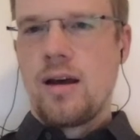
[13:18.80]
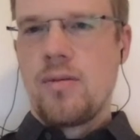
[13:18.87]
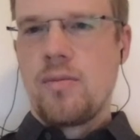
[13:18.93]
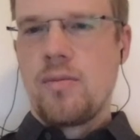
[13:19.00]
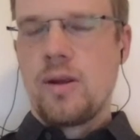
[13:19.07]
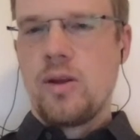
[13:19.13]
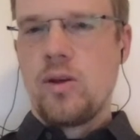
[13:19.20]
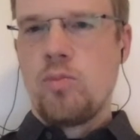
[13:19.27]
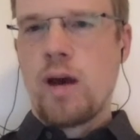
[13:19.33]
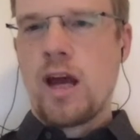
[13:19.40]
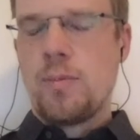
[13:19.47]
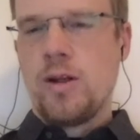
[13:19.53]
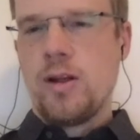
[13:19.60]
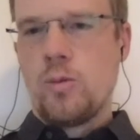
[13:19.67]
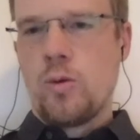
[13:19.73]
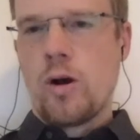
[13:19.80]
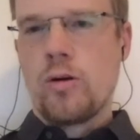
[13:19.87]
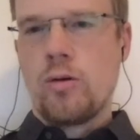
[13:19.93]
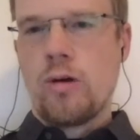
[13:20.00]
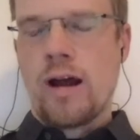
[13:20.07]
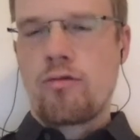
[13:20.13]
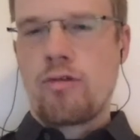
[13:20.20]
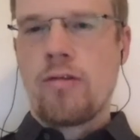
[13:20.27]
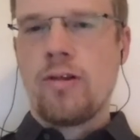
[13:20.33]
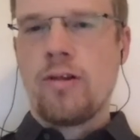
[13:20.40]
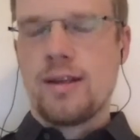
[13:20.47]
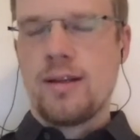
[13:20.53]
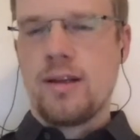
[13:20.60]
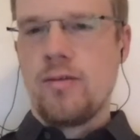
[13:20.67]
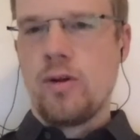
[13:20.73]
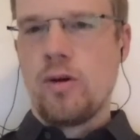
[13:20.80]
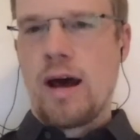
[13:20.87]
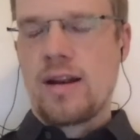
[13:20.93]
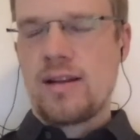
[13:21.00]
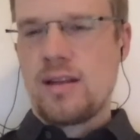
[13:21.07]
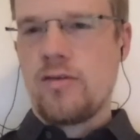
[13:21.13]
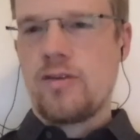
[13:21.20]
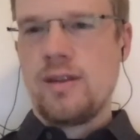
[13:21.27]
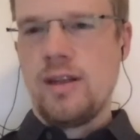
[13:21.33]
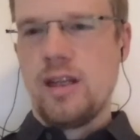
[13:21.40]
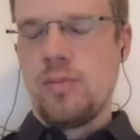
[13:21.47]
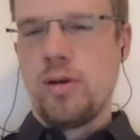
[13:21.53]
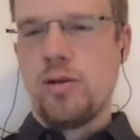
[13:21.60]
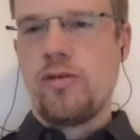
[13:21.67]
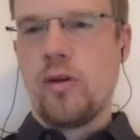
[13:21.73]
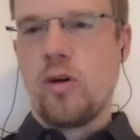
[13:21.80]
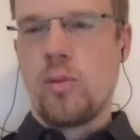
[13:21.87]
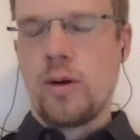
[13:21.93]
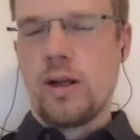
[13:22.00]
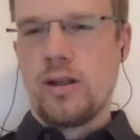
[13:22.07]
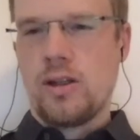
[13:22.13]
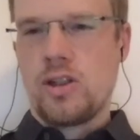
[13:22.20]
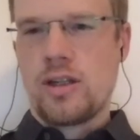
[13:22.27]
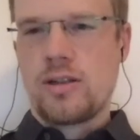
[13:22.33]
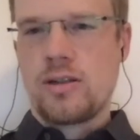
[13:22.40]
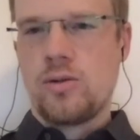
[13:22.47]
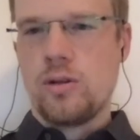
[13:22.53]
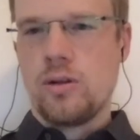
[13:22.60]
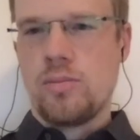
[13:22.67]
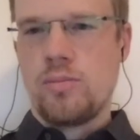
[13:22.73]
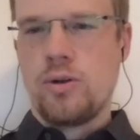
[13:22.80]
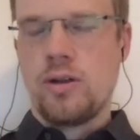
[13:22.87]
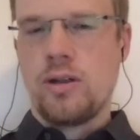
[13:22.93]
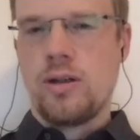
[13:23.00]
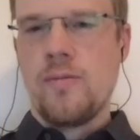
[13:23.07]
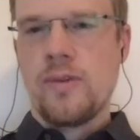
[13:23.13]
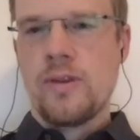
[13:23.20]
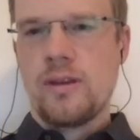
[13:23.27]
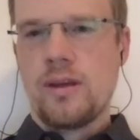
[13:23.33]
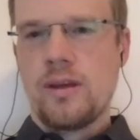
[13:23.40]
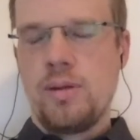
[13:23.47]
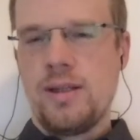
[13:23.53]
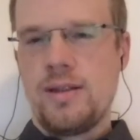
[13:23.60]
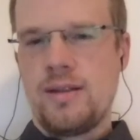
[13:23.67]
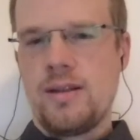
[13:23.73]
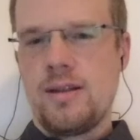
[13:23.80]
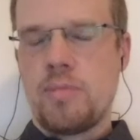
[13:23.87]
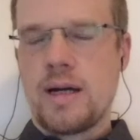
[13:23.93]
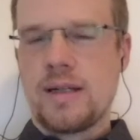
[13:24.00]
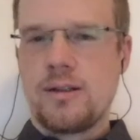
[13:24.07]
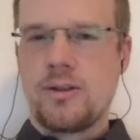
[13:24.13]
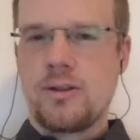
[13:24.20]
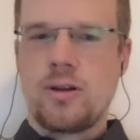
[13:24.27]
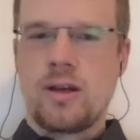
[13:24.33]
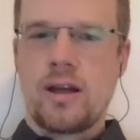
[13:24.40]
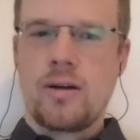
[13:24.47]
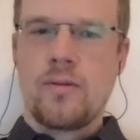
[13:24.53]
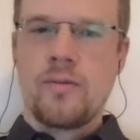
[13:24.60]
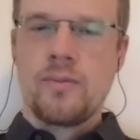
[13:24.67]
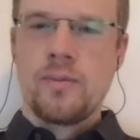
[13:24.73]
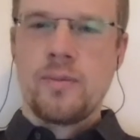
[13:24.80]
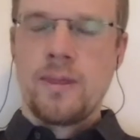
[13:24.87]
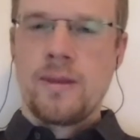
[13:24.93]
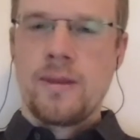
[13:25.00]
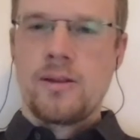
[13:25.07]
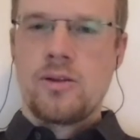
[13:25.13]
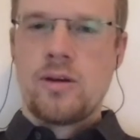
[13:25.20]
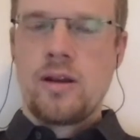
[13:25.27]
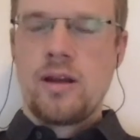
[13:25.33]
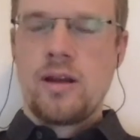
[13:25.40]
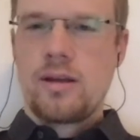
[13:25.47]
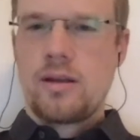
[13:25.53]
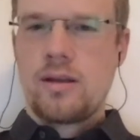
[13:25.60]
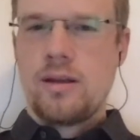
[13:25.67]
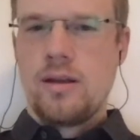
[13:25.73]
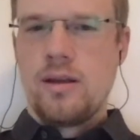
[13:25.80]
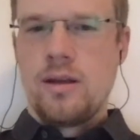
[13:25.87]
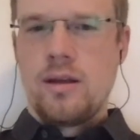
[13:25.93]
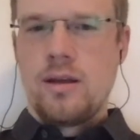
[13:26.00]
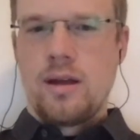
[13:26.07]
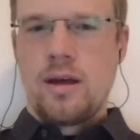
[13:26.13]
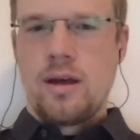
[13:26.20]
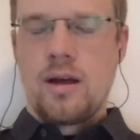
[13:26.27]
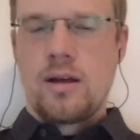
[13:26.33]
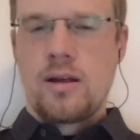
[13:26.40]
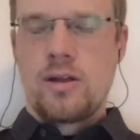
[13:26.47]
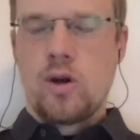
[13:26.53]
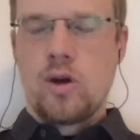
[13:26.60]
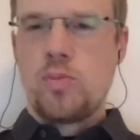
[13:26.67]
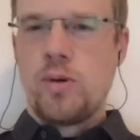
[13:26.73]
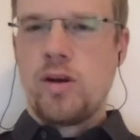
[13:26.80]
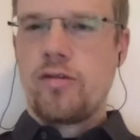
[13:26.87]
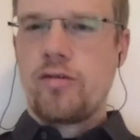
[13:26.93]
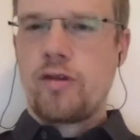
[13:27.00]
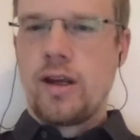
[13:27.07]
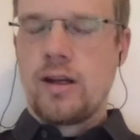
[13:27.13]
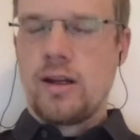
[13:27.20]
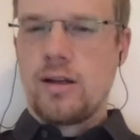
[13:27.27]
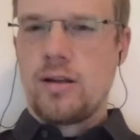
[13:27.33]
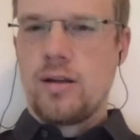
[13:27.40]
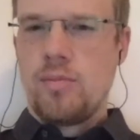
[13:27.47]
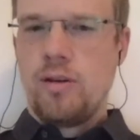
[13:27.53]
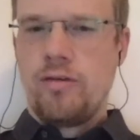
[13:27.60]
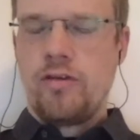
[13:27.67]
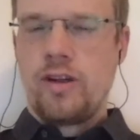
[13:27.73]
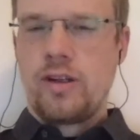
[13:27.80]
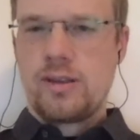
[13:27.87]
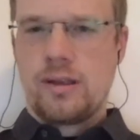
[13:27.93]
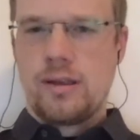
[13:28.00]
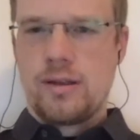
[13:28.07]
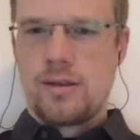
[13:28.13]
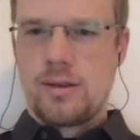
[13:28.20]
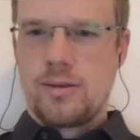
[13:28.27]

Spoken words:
you might be the one who unravels it, even though others have seen it before, but they just couldn't put the pieces in the puzzle together. So I think don't be afraid and be fearless.